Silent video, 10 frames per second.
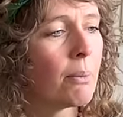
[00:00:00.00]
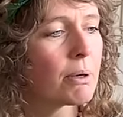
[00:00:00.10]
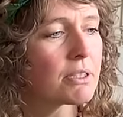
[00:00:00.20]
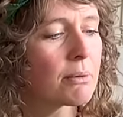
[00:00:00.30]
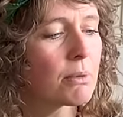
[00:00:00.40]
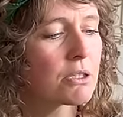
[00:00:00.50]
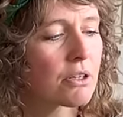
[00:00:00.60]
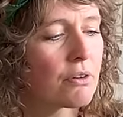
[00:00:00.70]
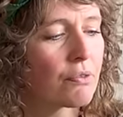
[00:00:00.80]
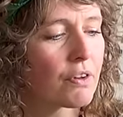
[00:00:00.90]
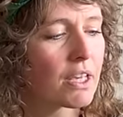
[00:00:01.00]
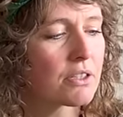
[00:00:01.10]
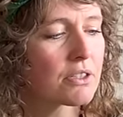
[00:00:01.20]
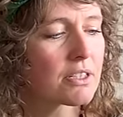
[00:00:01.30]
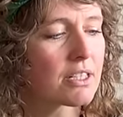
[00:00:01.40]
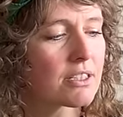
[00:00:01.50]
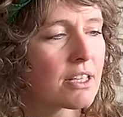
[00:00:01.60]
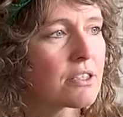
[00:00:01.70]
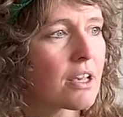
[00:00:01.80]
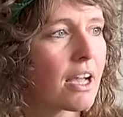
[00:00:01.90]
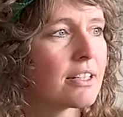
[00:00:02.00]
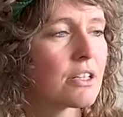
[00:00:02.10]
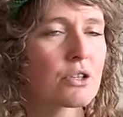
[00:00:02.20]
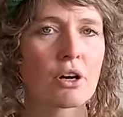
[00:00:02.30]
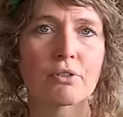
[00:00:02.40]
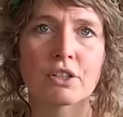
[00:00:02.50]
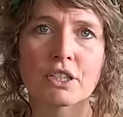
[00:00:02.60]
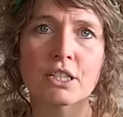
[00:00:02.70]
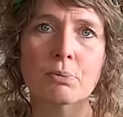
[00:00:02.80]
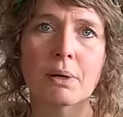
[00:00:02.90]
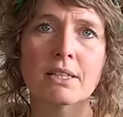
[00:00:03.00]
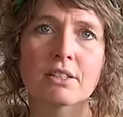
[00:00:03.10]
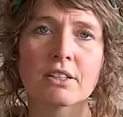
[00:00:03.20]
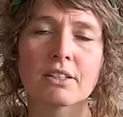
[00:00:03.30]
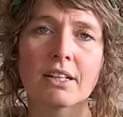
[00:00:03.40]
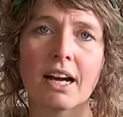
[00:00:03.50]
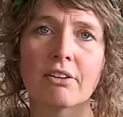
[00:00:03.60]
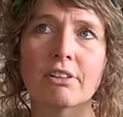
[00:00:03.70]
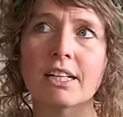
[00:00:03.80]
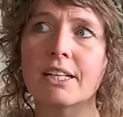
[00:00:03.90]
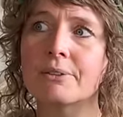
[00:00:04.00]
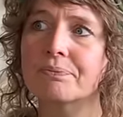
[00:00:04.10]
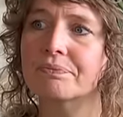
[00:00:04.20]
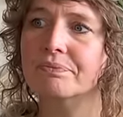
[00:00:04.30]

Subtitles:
But I must confess that since I discovered this pattern, I really